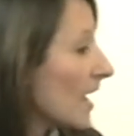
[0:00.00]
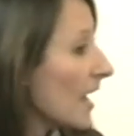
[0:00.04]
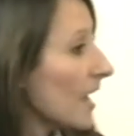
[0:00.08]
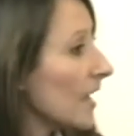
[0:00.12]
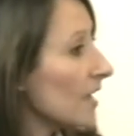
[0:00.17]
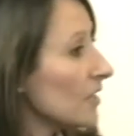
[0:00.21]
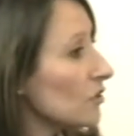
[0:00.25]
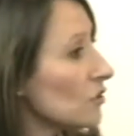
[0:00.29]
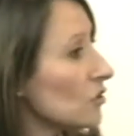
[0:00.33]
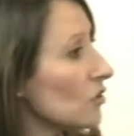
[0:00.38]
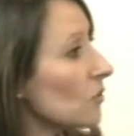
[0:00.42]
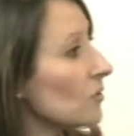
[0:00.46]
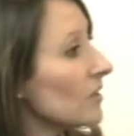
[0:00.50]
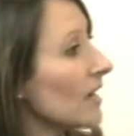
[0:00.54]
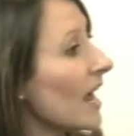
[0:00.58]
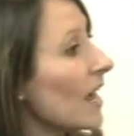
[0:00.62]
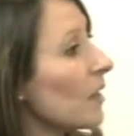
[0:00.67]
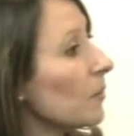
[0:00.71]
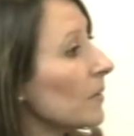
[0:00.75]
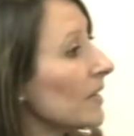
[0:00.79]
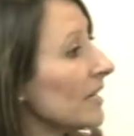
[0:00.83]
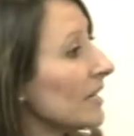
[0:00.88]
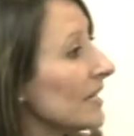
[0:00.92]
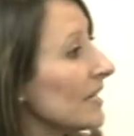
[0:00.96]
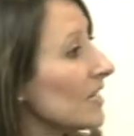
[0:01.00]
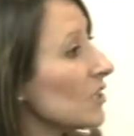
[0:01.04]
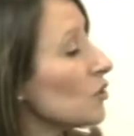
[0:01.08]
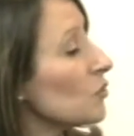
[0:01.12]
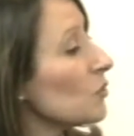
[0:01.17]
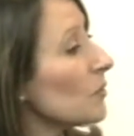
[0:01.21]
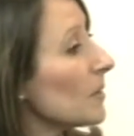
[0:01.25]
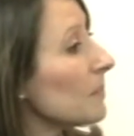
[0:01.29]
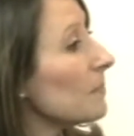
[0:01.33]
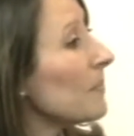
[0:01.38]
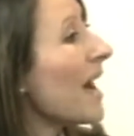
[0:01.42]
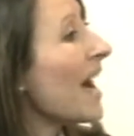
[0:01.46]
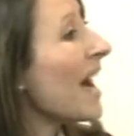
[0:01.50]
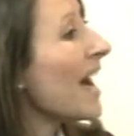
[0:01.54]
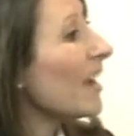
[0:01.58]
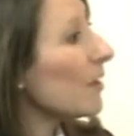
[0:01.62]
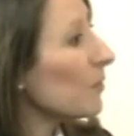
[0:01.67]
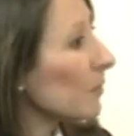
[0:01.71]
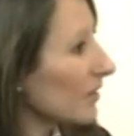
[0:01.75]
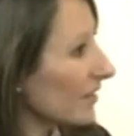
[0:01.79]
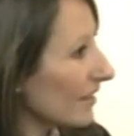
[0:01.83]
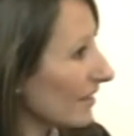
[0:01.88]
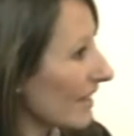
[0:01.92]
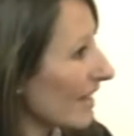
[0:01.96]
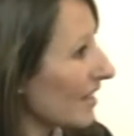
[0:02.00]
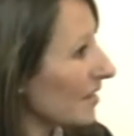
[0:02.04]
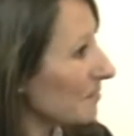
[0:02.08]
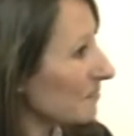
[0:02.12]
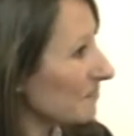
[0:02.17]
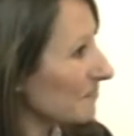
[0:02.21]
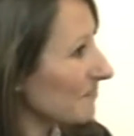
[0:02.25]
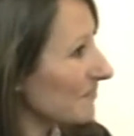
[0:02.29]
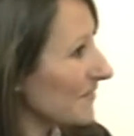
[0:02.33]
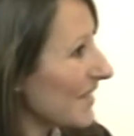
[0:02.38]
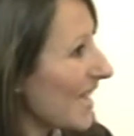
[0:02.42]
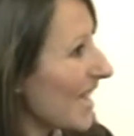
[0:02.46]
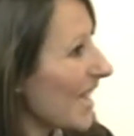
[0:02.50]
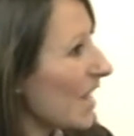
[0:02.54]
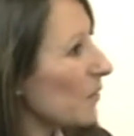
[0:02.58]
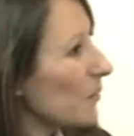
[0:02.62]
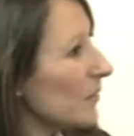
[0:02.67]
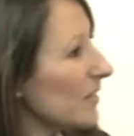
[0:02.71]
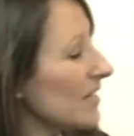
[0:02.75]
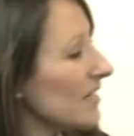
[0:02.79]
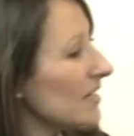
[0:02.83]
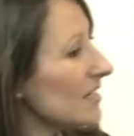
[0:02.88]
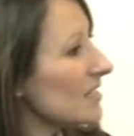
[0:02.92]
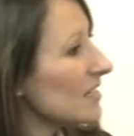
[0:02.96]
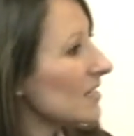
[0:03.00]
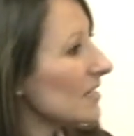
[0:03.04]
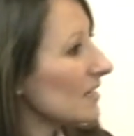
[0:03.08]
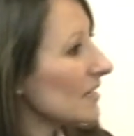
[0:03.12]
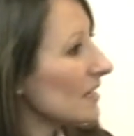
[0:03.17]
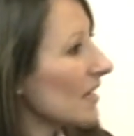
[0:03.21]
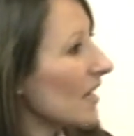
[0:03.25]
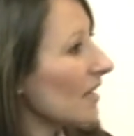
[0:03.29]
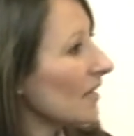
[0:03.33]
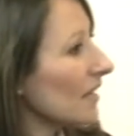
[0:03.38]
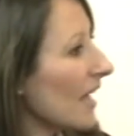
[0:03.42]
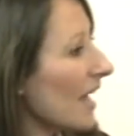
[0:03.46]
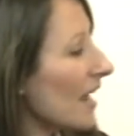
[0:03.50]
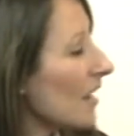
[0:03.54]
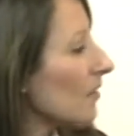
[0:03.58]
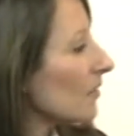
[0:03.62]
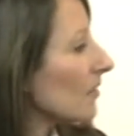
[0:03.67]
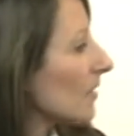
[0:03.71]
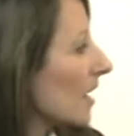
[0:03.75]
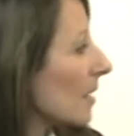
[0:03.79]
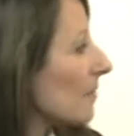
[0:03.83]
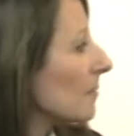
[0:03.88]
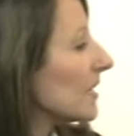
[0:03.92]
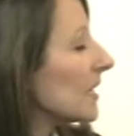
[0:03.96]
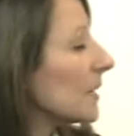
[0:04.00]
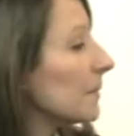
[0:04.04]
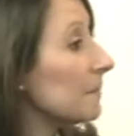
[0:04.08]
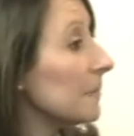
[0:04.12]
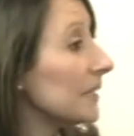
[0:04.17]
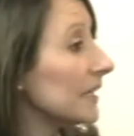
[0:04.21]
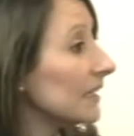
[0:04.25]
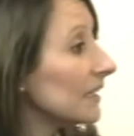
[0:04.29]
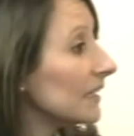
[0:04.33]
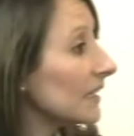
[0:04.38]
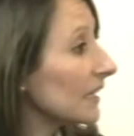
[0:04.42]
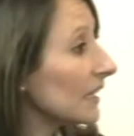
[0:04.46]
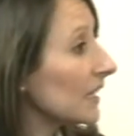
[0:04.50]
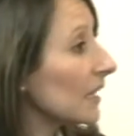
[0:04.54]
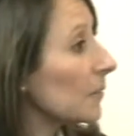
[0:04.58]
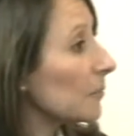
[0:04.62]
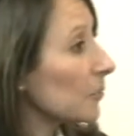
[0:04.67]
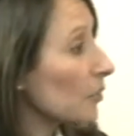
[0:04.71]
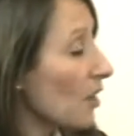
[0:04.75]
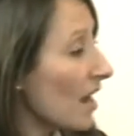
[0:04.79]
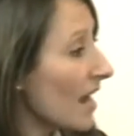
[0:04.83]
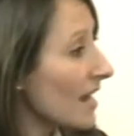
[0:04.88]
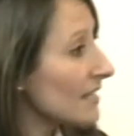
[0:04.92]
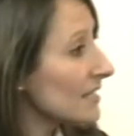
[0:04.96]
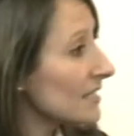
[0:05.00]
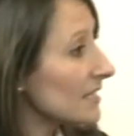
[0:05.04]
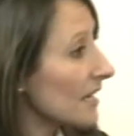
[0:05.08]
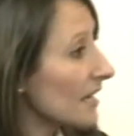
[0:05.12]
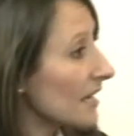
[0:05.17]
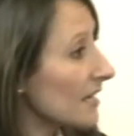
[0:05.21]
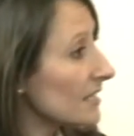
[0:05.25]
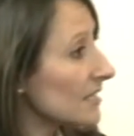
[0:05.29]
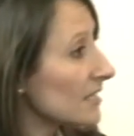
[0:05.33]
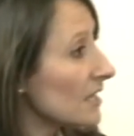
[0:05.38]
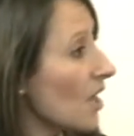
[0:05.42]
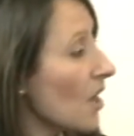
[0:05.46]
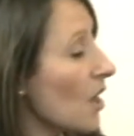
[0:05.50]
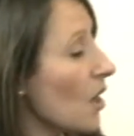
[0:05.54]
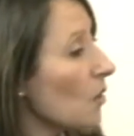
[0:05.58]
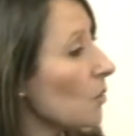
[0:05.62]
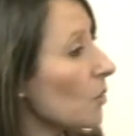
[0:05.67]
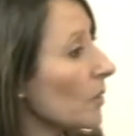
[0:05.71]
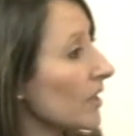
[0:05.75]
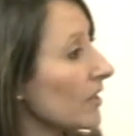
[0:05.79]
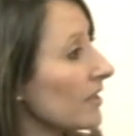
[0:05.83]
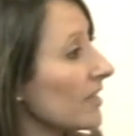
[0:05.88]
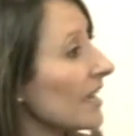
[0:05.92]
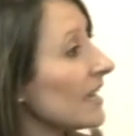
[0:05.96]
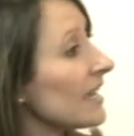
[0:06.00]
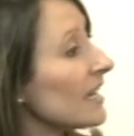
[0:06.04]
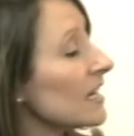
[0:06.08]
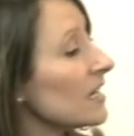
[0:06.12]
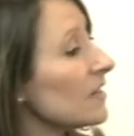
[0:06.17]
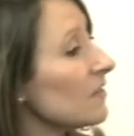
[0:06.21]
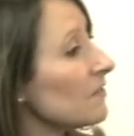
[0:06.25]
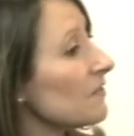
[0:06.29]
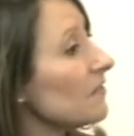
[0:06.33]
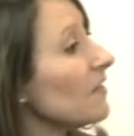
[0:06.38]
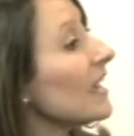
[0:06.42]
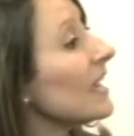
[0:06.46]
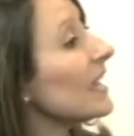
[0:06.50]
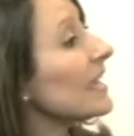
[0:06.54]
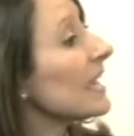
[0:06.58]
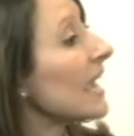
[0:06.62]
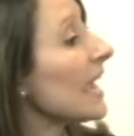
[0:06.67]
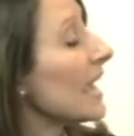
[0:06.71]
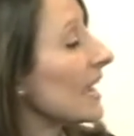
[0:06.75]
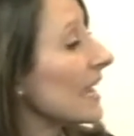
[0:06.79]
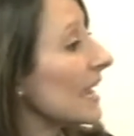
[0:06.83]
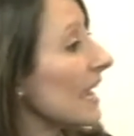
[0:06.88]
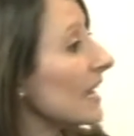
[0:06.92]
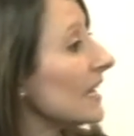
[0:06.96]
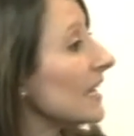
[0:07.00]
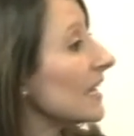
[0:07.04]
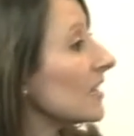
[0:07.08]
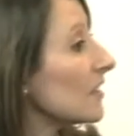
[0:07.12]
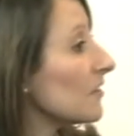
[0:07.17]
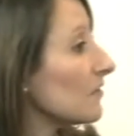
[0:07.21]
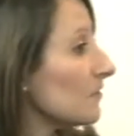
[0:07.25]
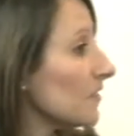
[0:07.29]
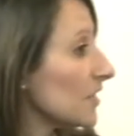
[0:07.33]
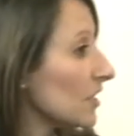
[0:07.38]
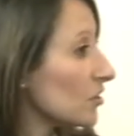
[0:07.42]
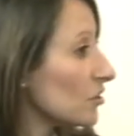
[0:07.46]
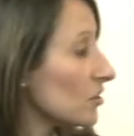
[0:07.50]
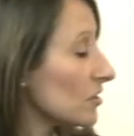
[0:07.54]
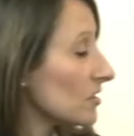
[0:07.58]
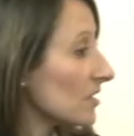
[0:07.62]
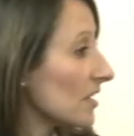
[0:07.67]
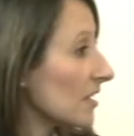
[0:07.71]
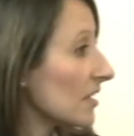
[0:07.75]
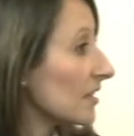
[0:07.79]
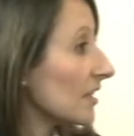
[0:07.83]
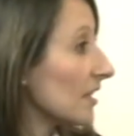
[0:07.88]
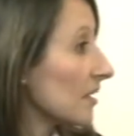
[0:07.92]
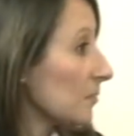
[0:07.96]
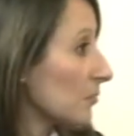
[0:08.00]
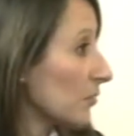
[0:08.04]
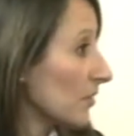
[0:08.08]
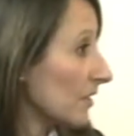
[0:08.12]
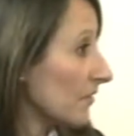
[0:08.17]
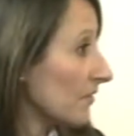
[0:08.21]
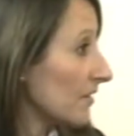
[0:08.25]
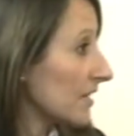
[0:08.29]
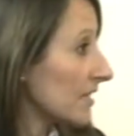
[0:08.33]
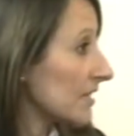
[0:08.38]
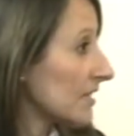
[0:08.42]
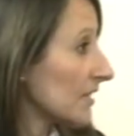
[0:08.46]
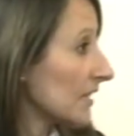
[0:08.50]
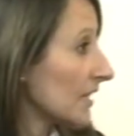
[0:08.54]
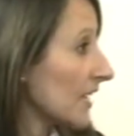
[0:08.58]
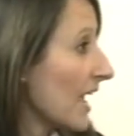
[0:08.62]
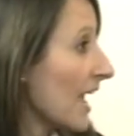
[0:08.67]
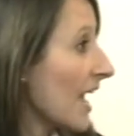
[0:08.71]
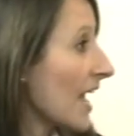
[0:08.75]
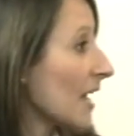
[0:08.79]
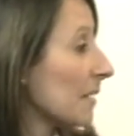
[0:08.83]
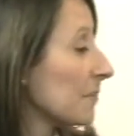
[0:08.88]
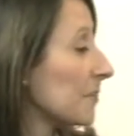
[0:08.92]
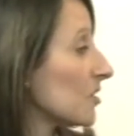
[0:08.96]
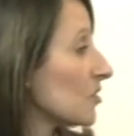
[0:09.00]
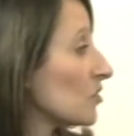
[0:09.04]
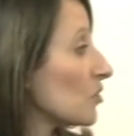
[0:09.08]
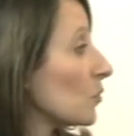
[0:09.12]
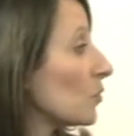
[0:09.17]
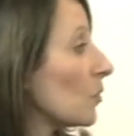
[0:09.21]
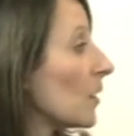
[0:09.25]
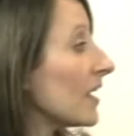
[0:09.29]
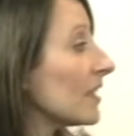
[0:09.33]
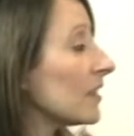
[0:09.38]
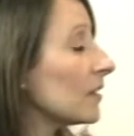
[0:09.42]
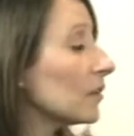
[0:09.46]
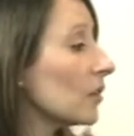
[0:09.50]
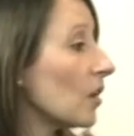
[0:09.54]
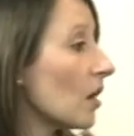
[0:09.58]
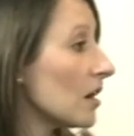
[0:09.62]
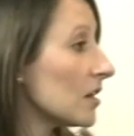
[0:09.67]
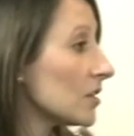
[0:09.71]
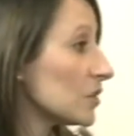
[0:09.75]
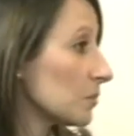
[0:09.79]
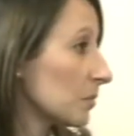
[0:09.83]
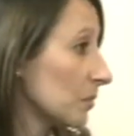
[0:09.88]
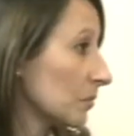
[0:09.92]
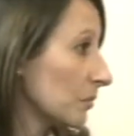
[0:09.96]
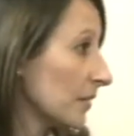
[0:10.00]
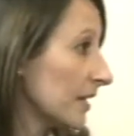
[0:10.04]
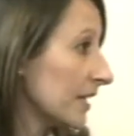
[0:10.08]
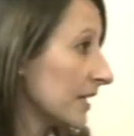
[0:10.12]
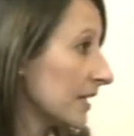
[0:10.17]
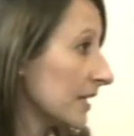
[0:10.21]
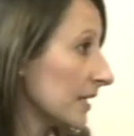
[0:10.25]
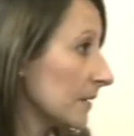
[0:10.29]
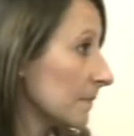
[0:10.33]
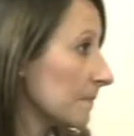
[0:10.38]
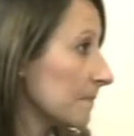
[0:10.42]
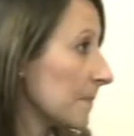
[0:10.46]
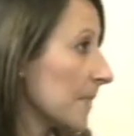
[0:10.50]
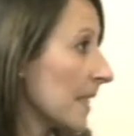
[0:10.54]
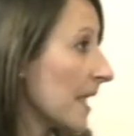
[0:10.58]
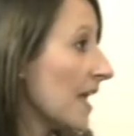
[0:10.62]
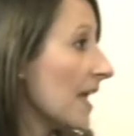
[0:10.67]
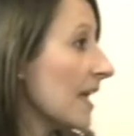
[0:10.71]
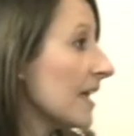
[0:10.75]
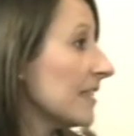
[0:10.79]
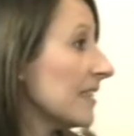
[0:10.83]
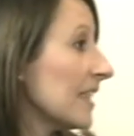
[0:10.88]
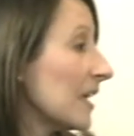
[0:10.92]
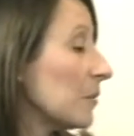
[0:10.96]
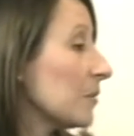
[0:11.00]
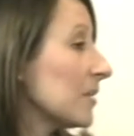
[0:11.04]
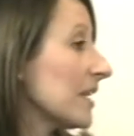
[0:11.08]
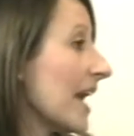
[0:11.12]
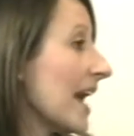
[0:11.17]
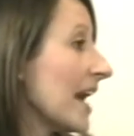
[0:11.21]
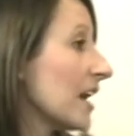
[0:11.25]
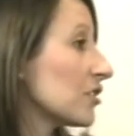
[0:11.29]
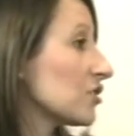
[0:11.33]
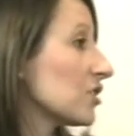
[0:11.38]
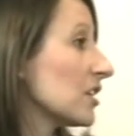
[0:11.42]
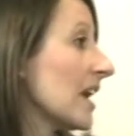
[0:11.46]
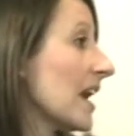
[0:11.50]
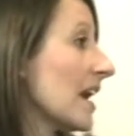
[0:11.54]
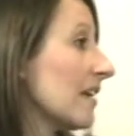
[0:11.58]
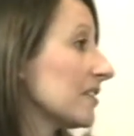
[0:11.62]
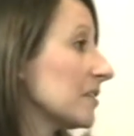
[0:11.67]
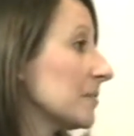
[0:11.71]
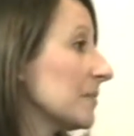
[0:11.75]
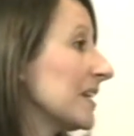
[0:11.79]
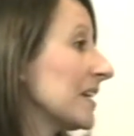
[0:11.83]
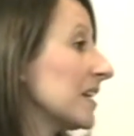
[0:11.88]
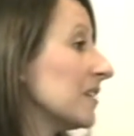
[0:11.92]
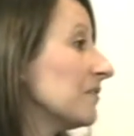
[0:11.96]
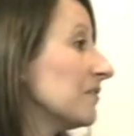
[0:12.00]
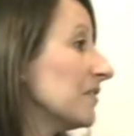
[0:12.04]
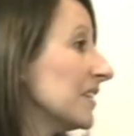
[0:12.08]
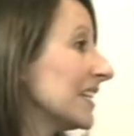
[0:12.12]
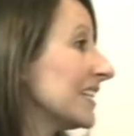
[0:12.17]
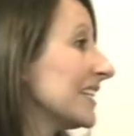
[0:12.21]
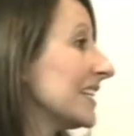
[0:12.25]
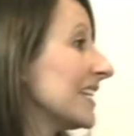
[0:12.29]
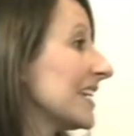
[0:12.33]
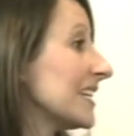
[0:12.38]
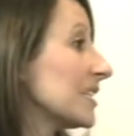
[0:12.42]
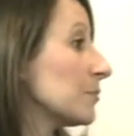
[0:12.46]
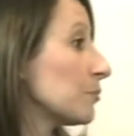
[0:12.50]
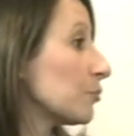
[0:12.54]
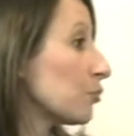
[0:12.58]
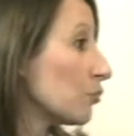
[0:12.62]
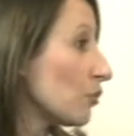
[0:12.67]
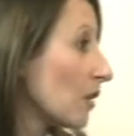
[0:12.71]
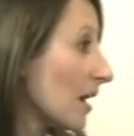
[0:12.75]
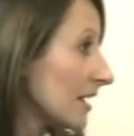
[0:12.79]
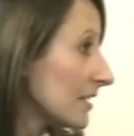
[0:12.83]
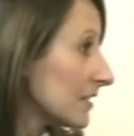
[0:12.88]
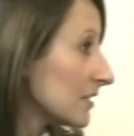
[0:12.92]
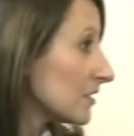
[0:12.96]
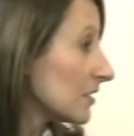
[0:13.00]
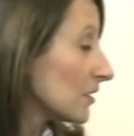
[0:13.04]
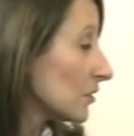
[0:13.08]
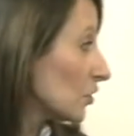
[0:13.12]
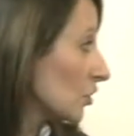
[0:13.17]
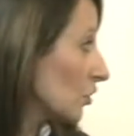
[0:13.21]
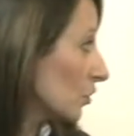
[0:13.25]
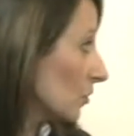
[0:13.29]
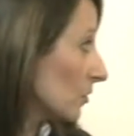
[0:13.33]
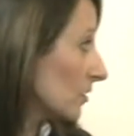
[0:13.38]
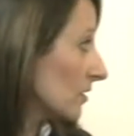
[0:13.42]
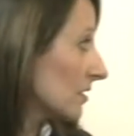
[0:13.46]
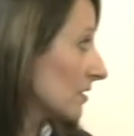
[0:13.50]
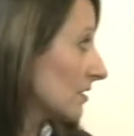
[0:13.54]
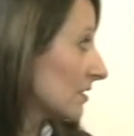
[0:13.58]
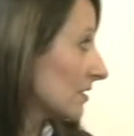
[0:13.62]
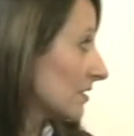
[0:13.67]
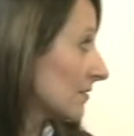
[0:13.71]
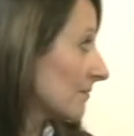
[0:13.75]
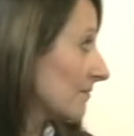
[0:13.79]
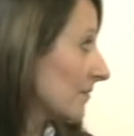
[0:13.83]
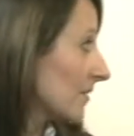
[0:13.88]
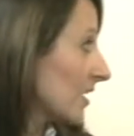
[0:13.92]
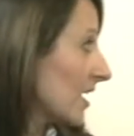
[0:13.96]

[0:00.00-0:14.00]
And so now we need to empower them, and we need to allow them an ability, a process, where they can vacate any convictions that they previously had. Because the way the laws were written, they would actually have to be convicted as prostitutes.